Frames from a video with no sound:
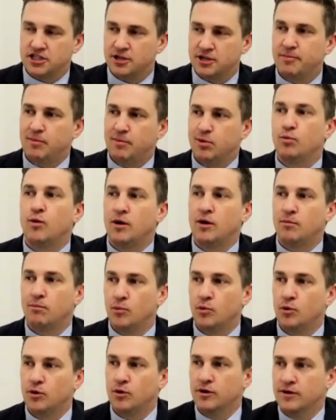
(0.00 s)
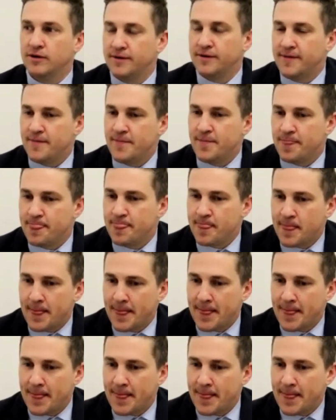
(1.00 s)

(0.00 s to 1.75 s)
people want more. Mm.